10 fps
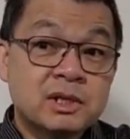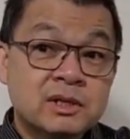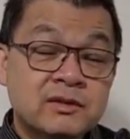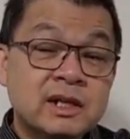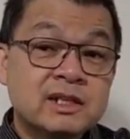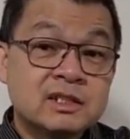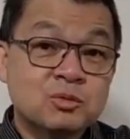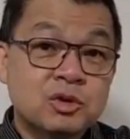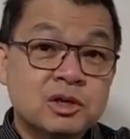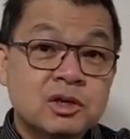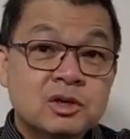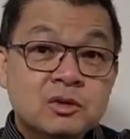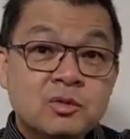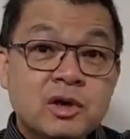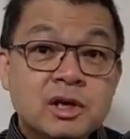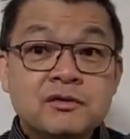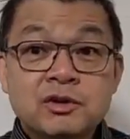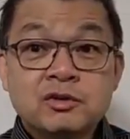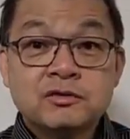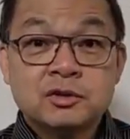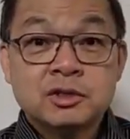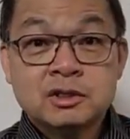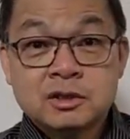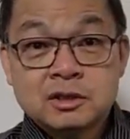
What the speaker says: and that doesn't work while you have finger food.